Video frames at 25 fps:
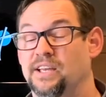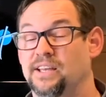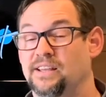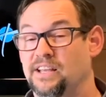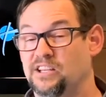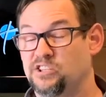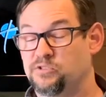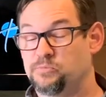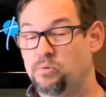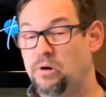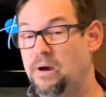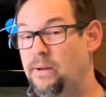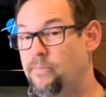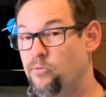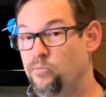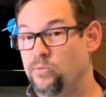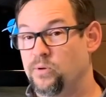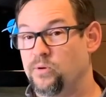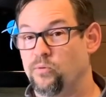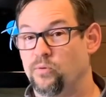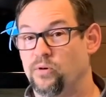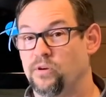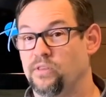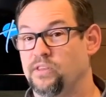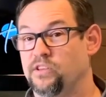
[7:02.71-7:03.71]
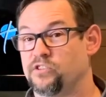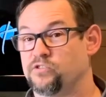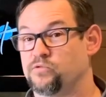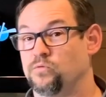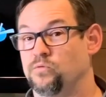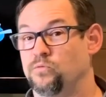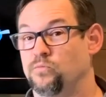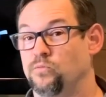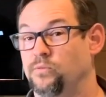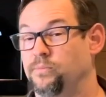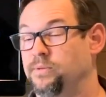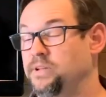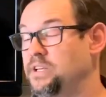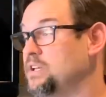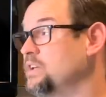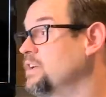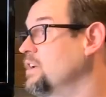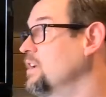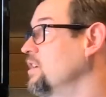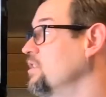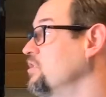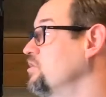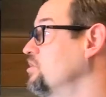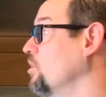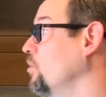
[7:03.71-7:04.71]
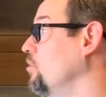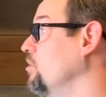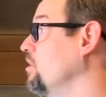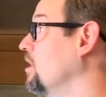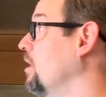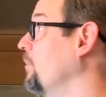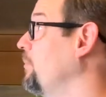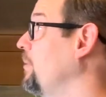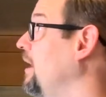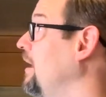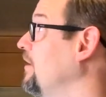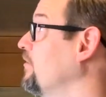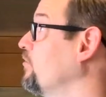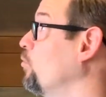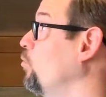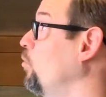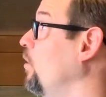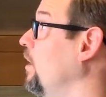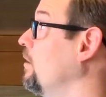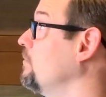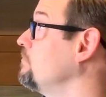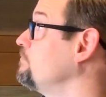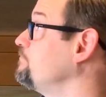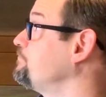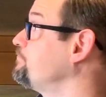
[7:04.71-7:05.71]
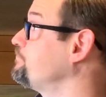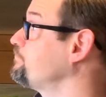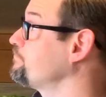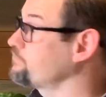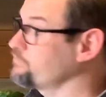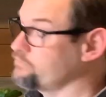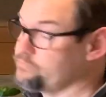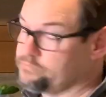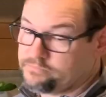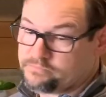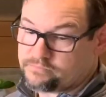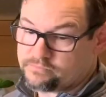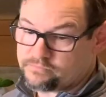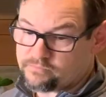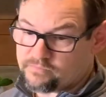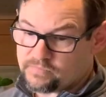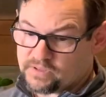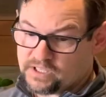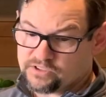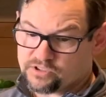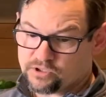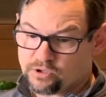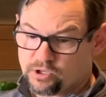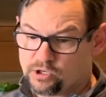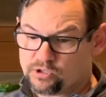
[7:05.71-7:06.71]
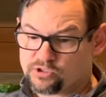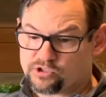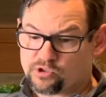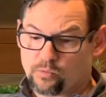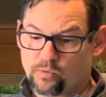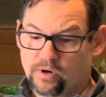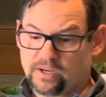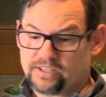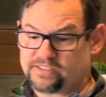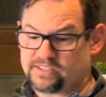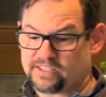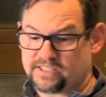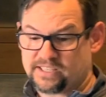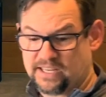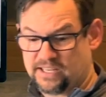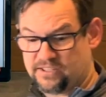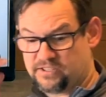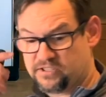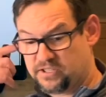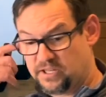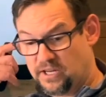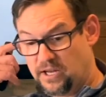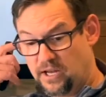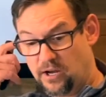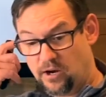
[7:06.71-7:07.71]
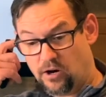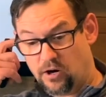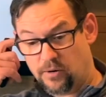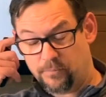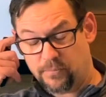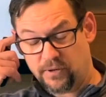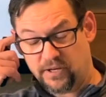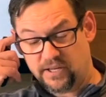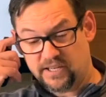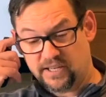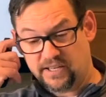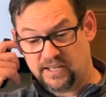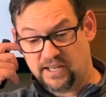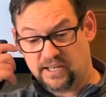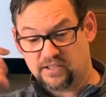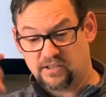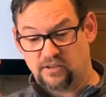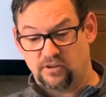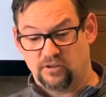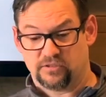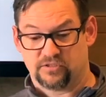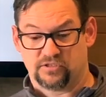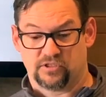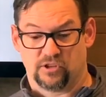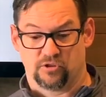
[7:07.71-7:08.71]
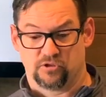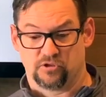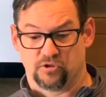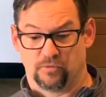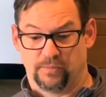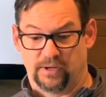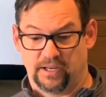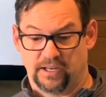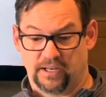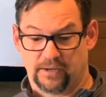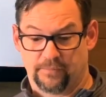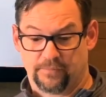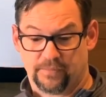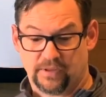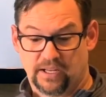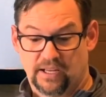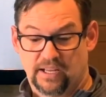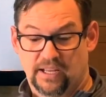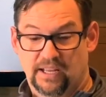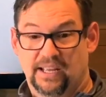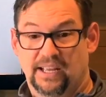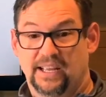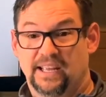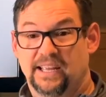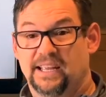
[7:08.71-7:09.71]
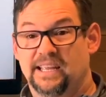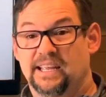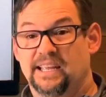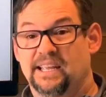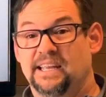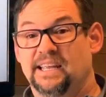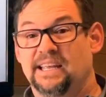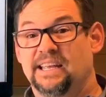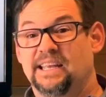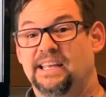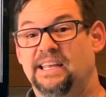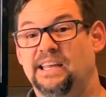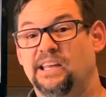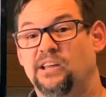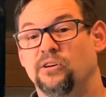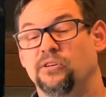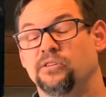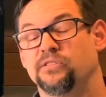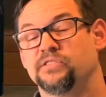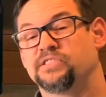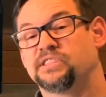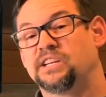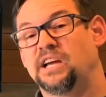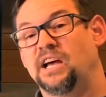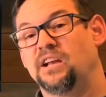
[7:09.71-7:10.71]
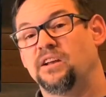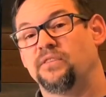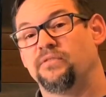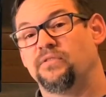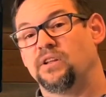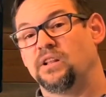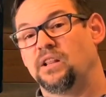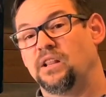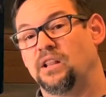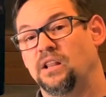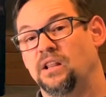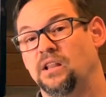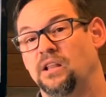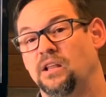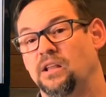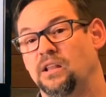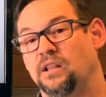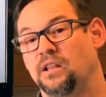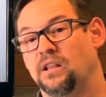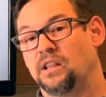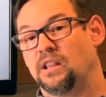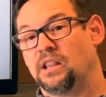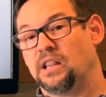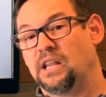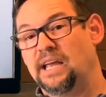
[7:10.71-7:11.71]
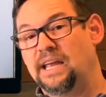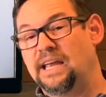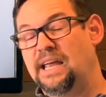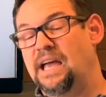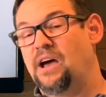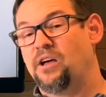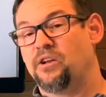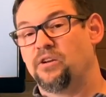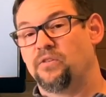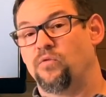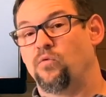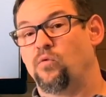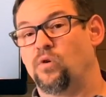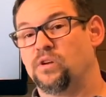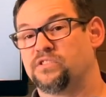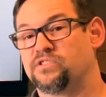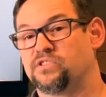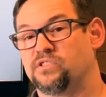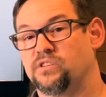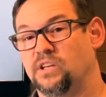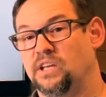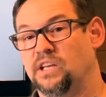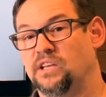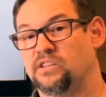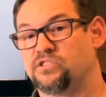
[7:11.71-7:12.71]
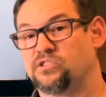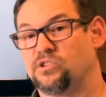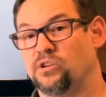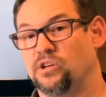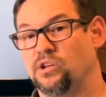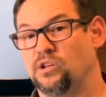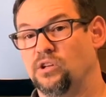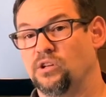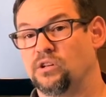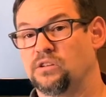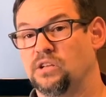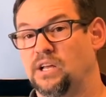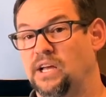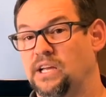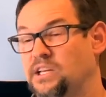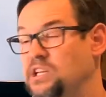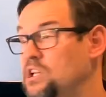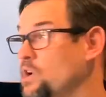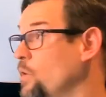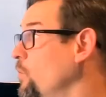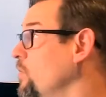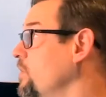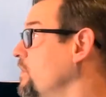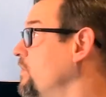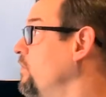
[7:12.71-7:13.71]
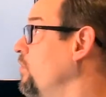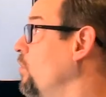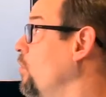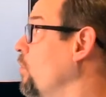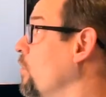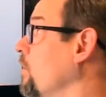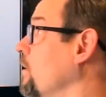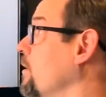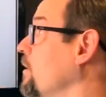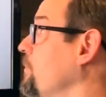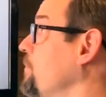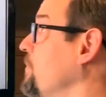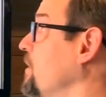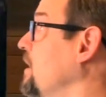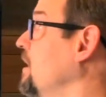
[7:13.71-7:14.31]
That's probably where this one will be showing up as well. So those are ways to catch or be connected on social media. Here's kind of a layout of what it's going to look like going forward.